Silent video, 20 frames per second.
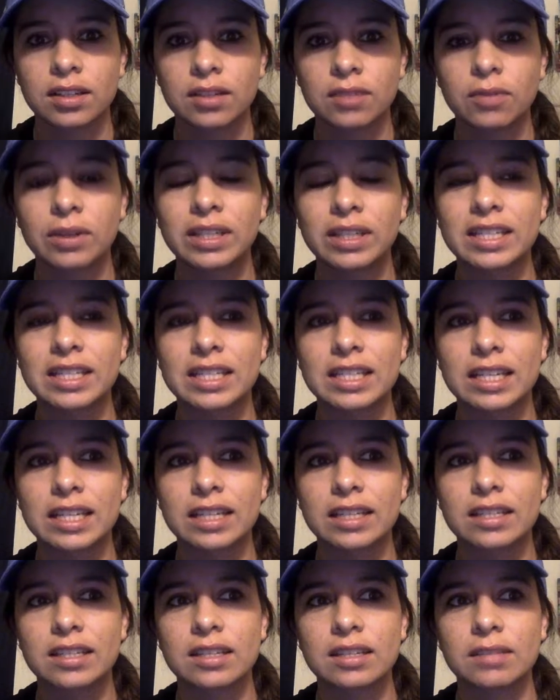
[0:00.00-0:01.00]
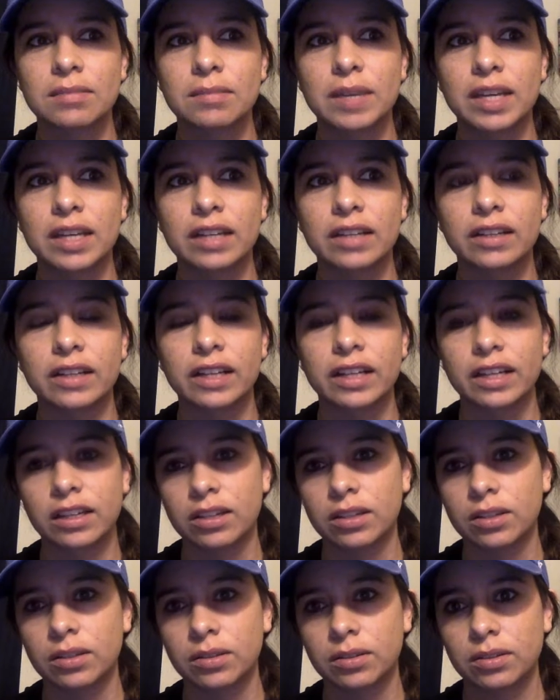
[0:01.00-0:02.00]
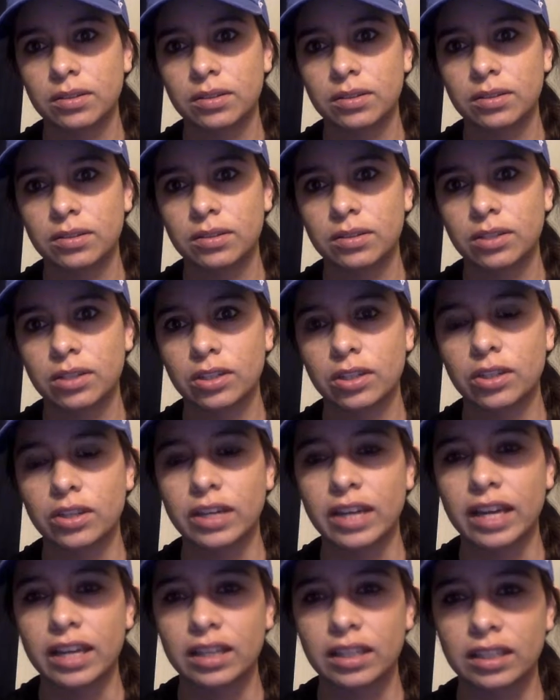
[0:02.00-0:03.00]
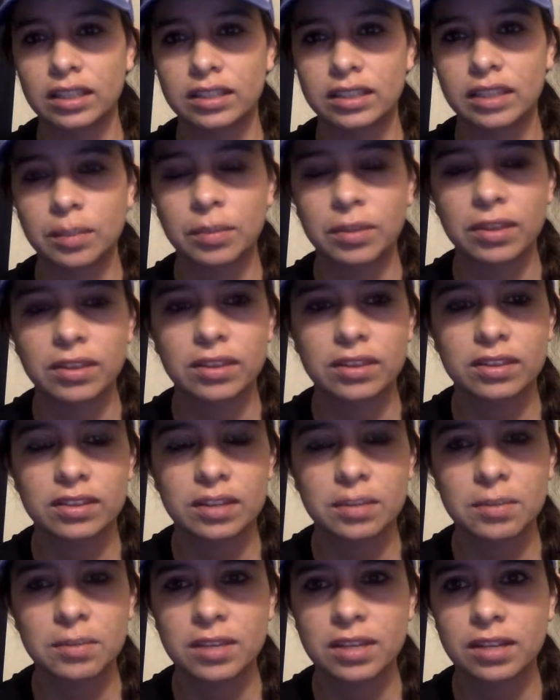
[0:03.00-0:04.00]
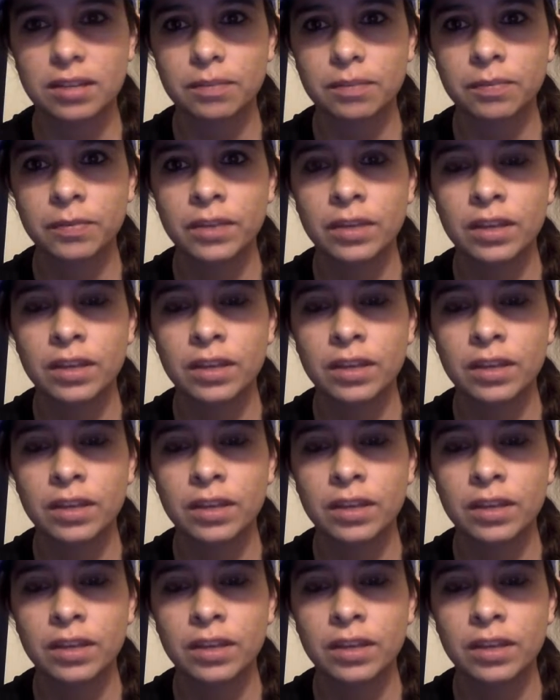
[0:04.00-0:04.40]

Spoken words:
what does it take to make a good athlete type of thing.